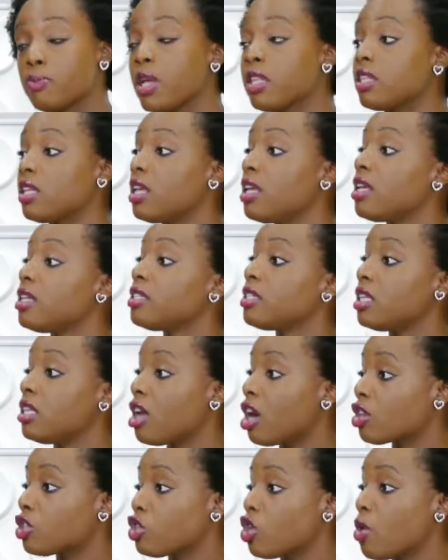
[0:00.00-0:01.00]
Month is in
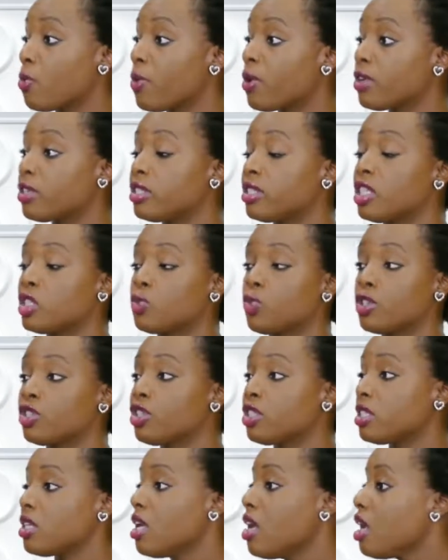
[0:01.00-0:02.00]
October, and since we're
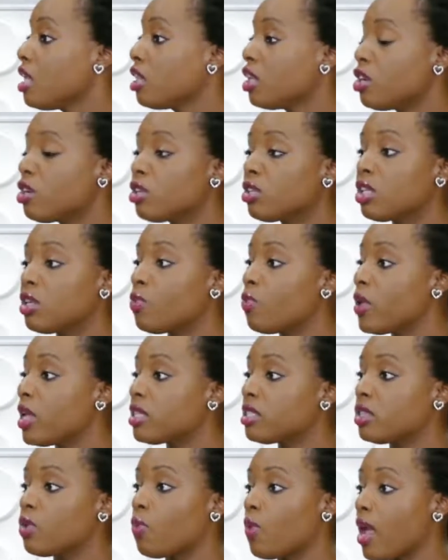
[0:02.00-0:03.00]
just literally
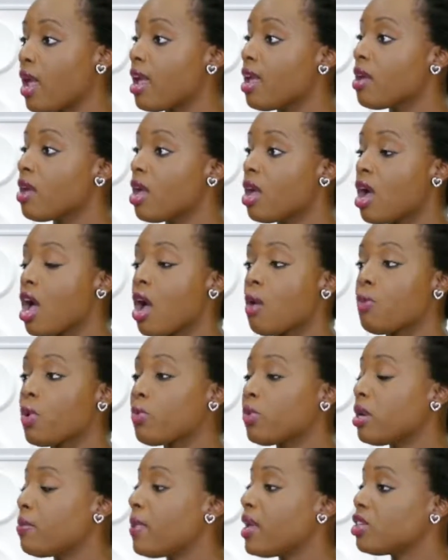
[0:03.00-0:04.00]
weeks away, we
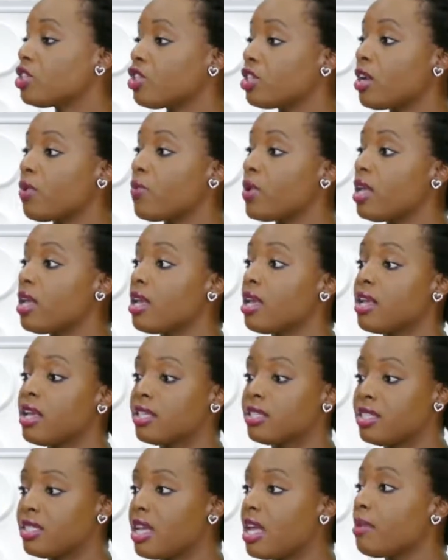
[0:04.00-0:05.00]
want to make sure that we
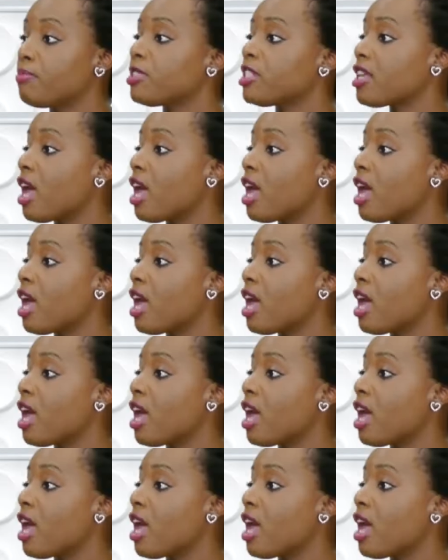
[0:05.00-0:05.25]
stand